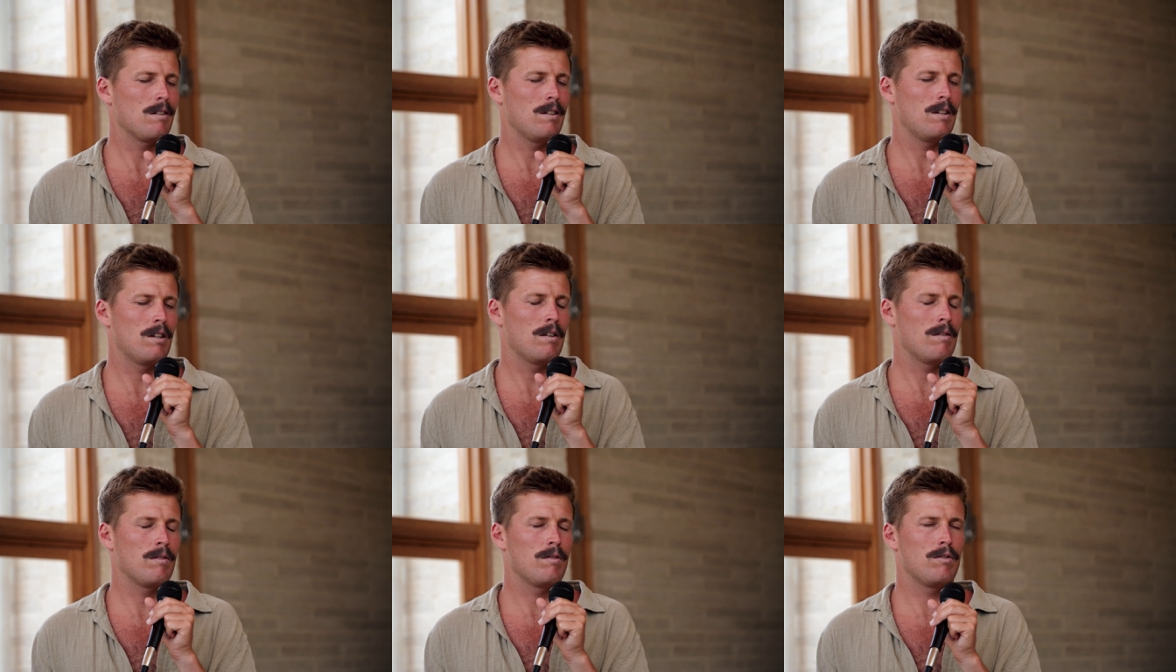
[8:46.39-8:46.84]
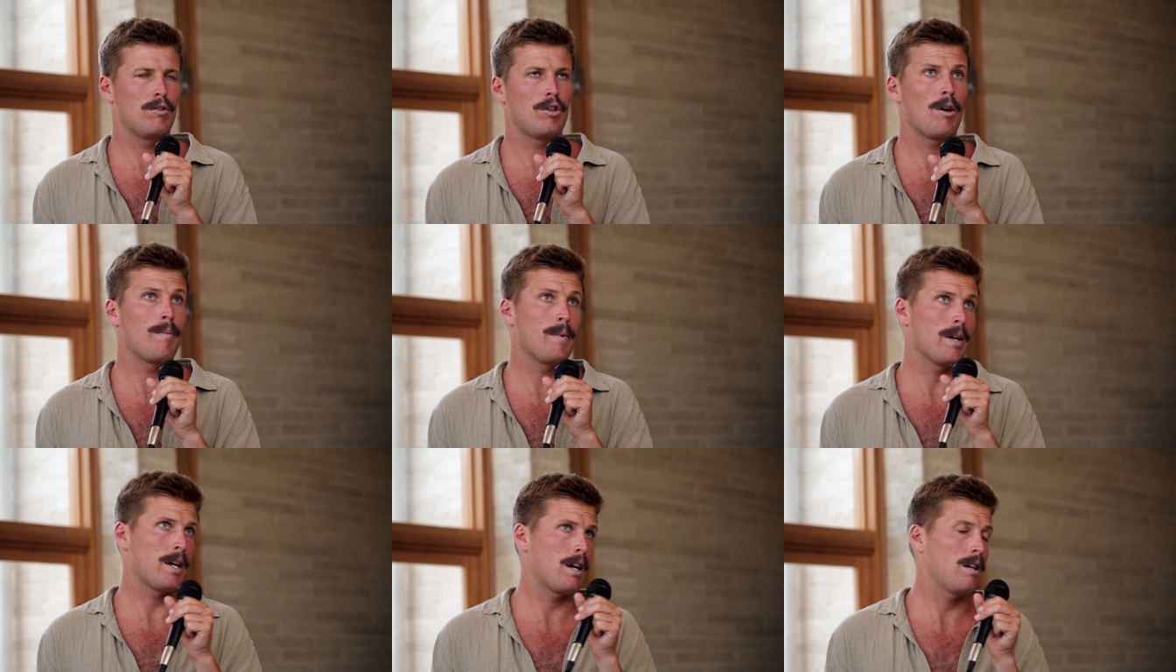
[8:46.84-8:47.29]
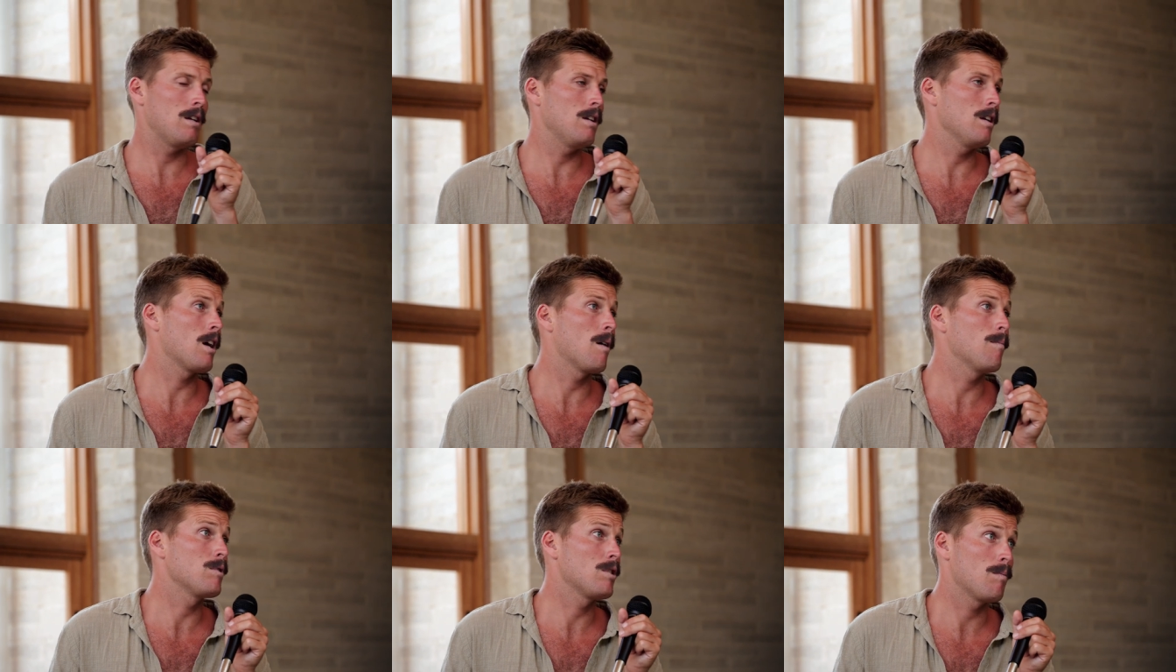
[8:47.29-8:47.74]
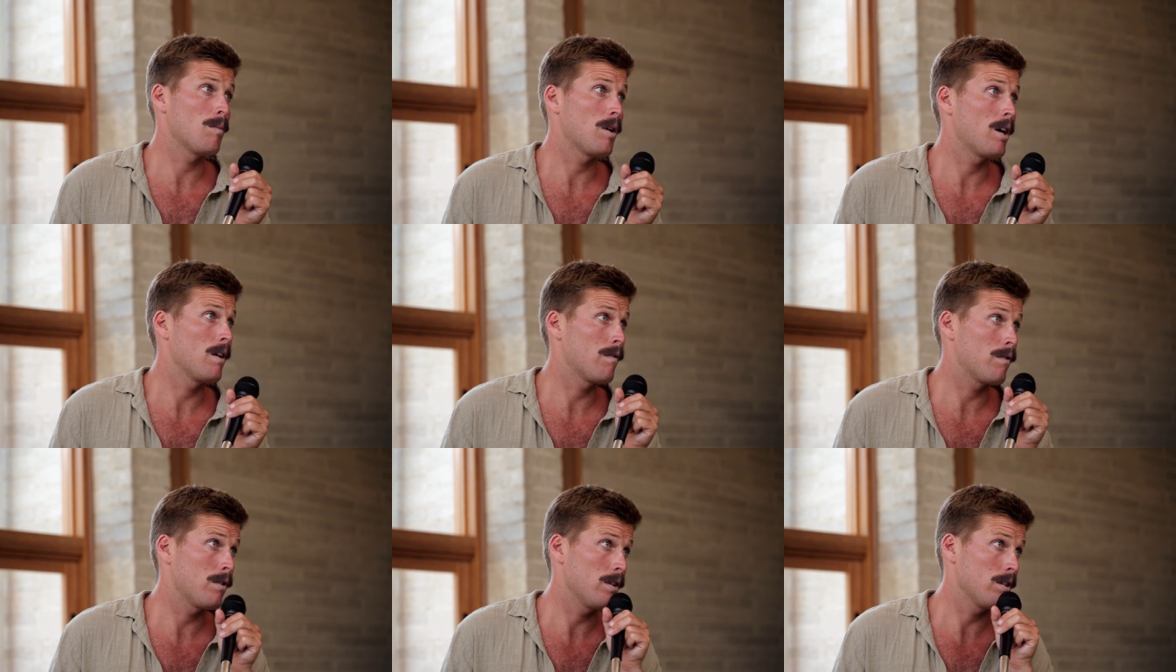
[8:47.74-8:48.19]
you know, Dermot Kennedy comes to
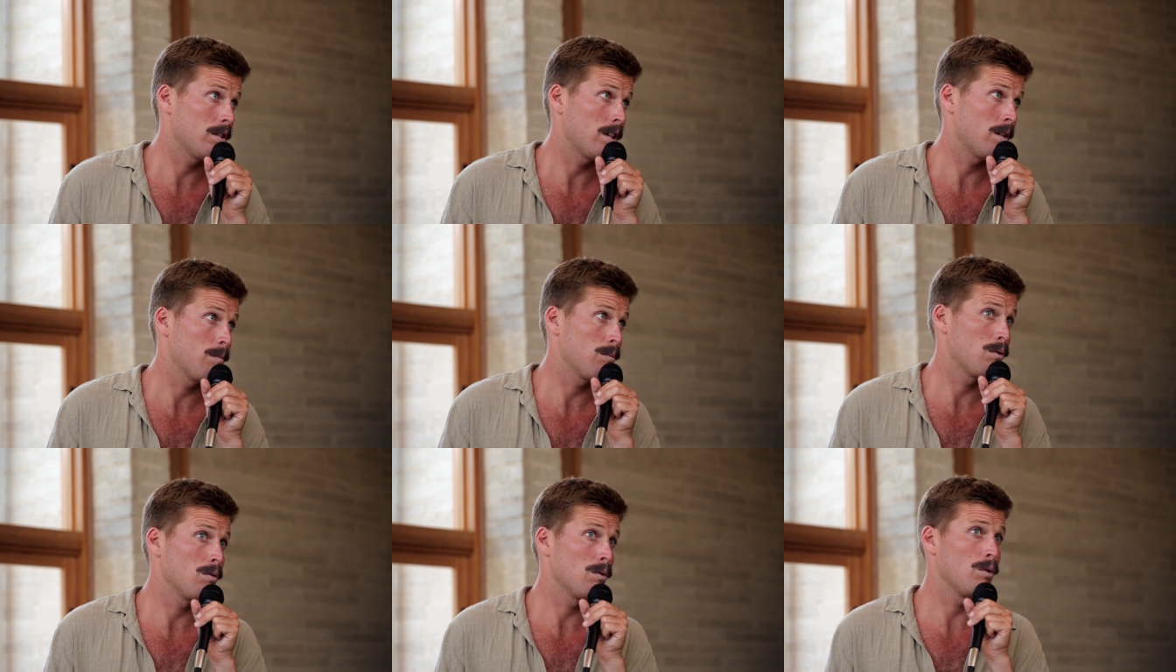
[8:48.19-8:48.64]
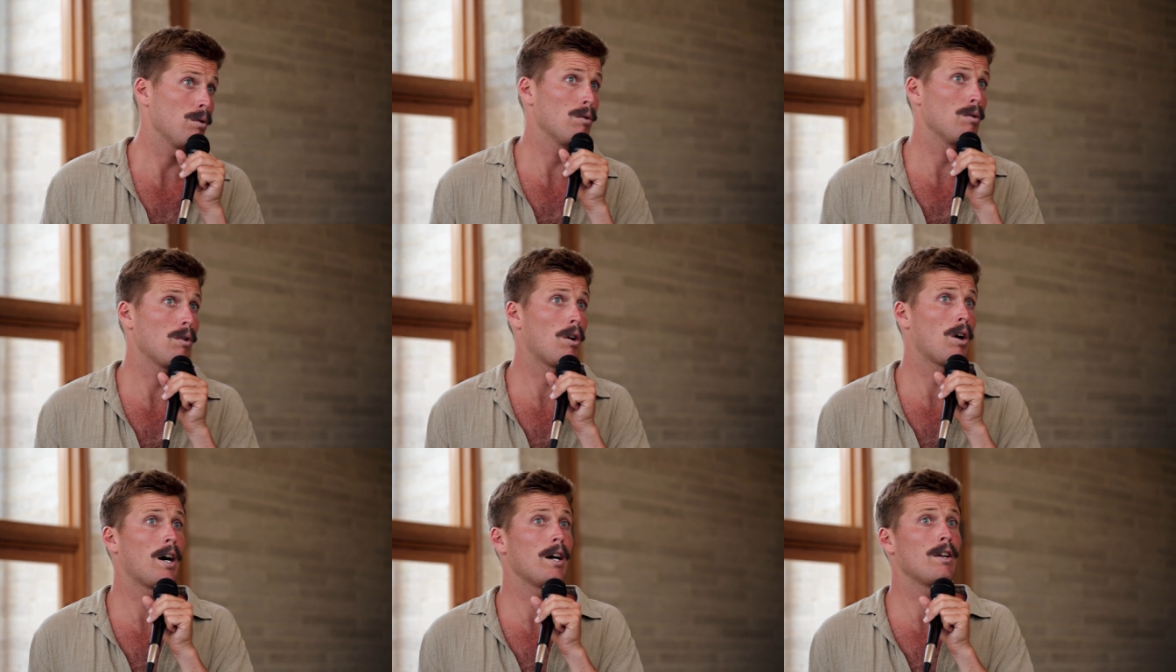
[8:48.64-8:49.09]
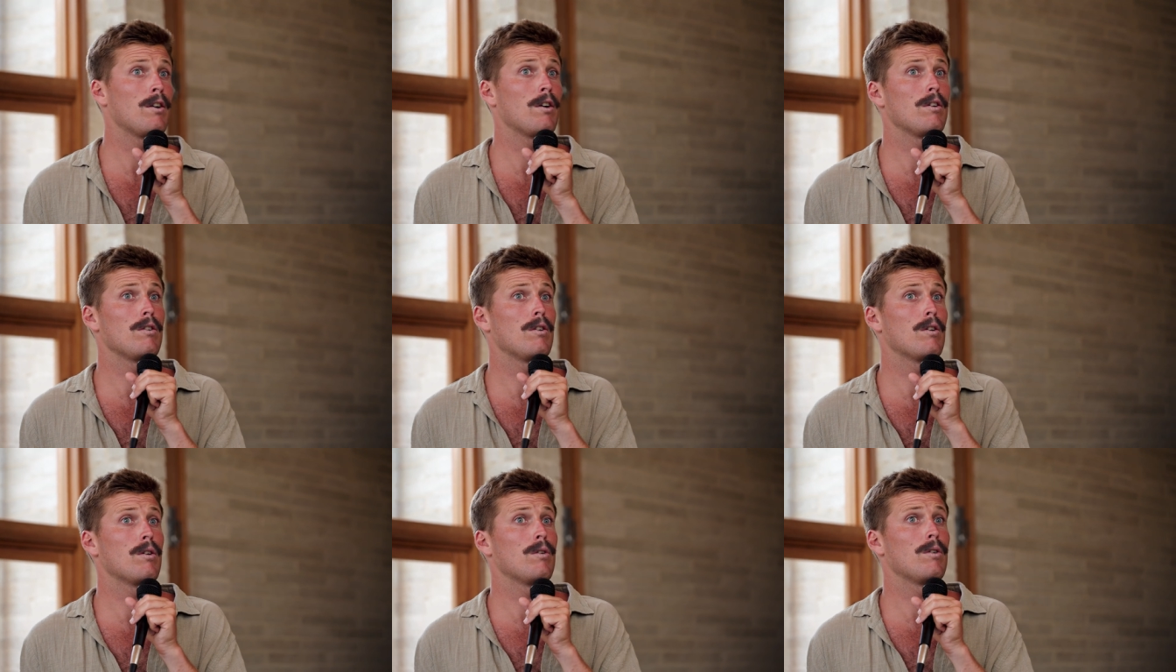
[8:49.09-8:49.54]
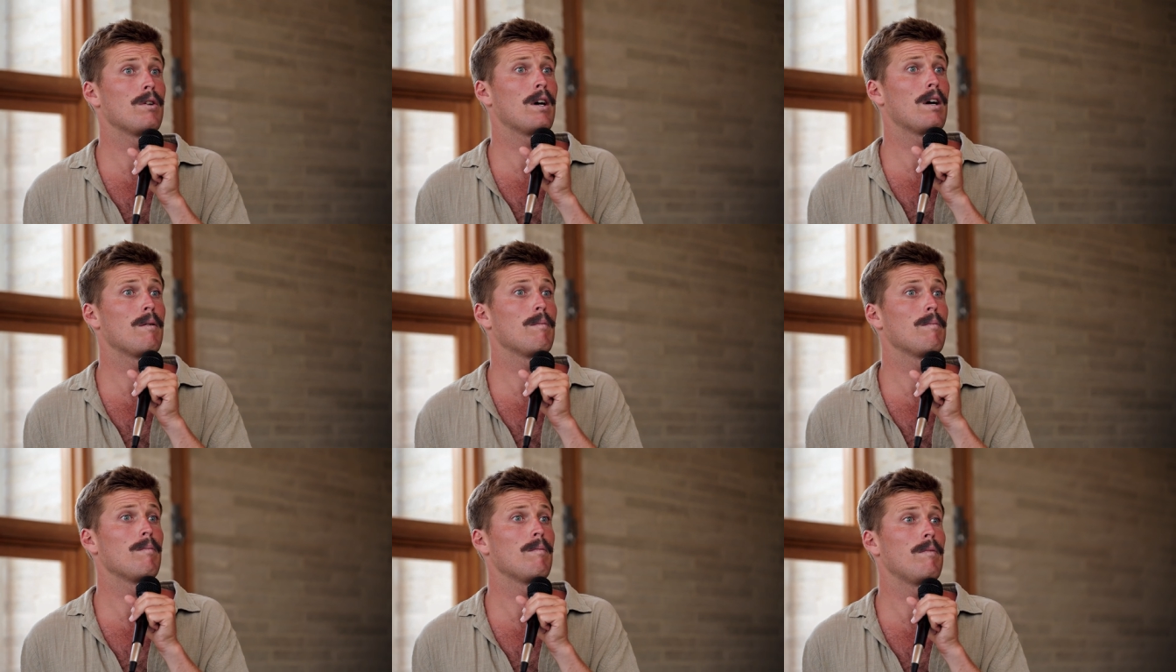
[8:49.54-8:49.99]
mind, for example, who I don't know
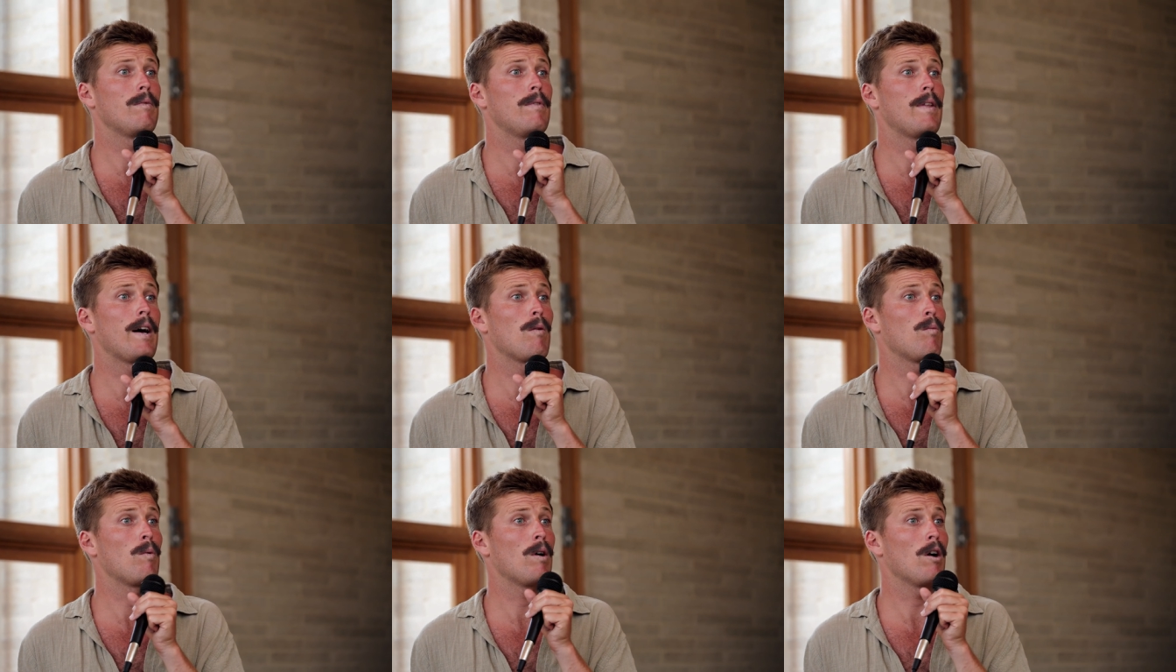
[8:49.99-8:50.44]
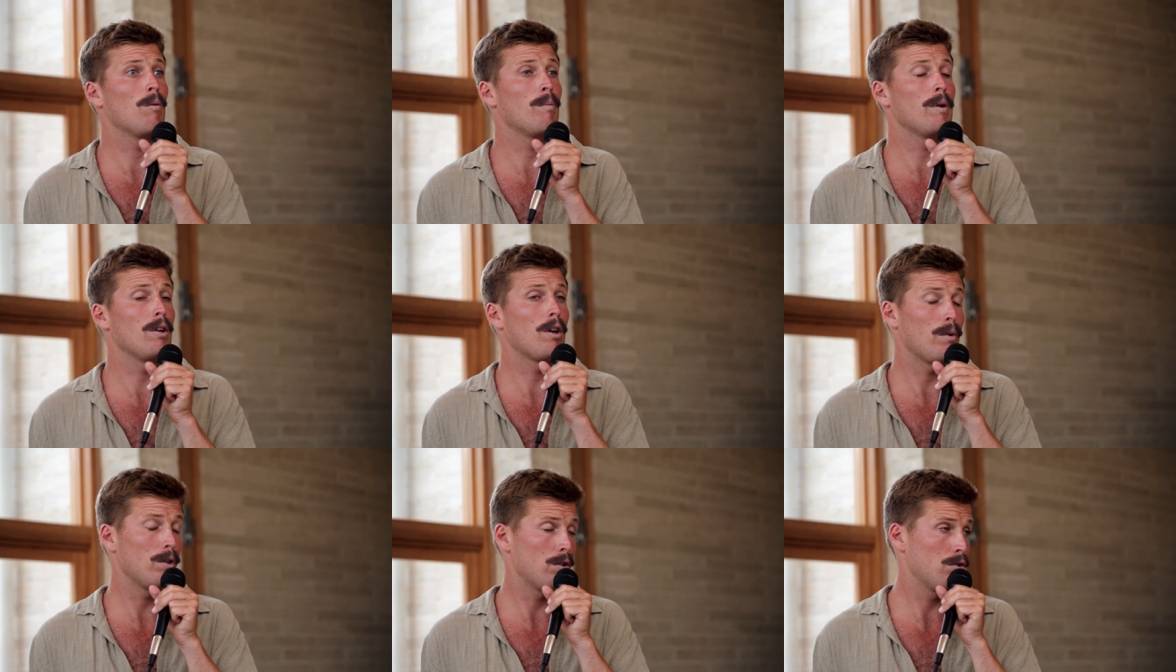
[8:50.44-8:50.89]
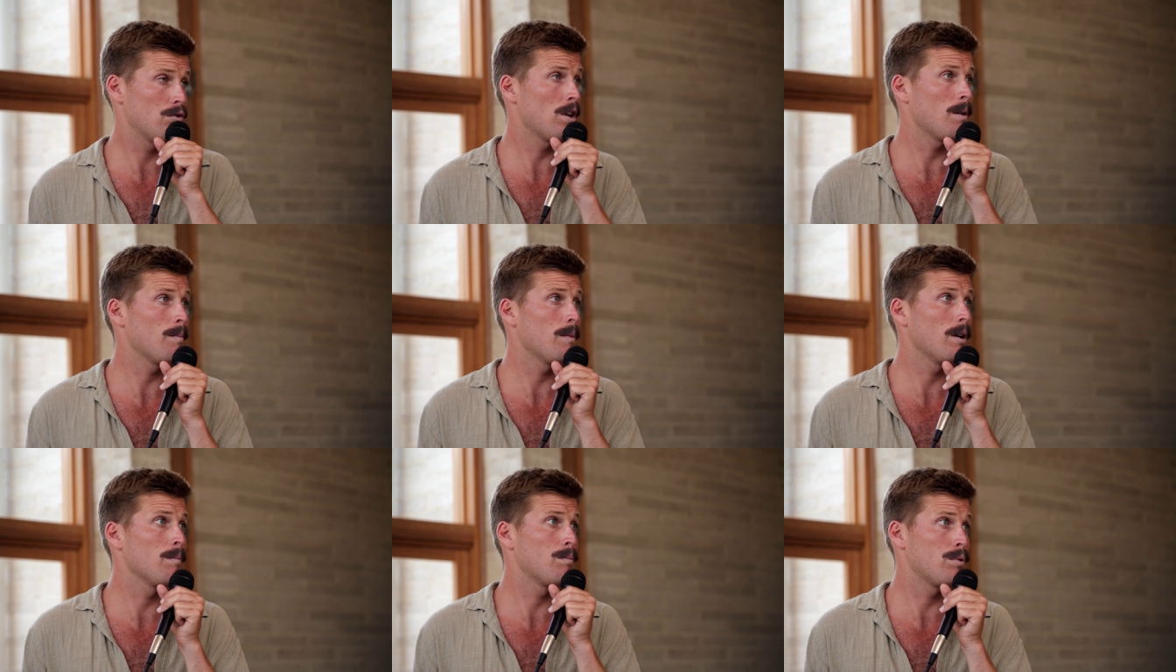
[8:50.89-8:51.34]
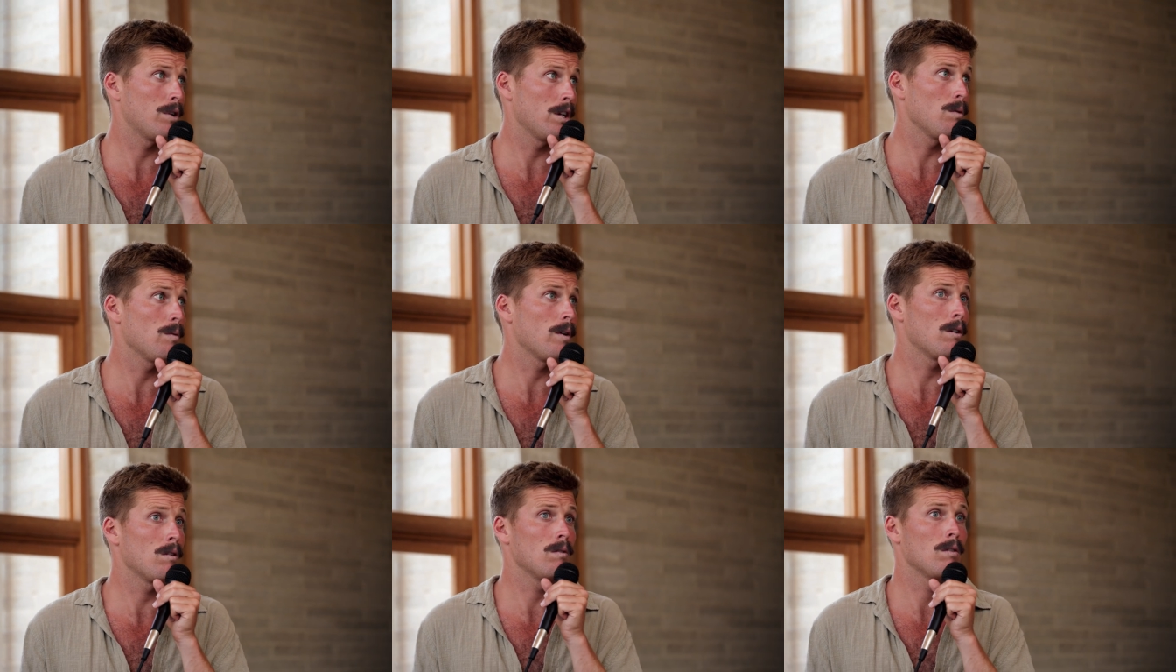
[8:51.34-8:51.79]
um, that well, but know his drummer
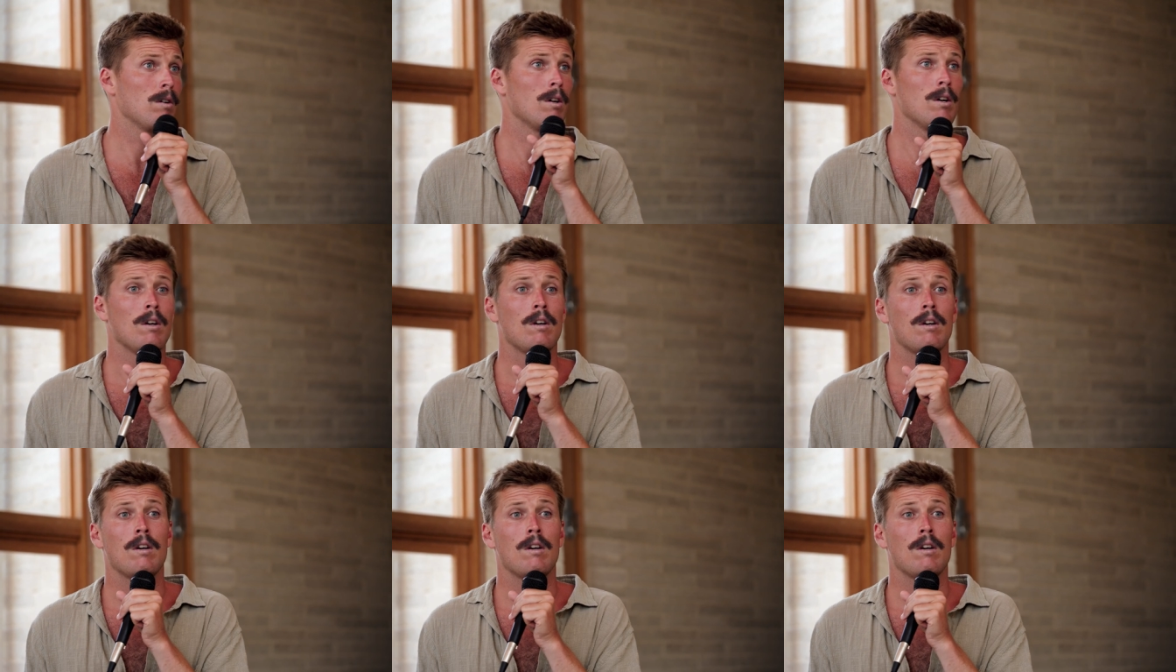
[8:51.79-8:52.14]
pretty well,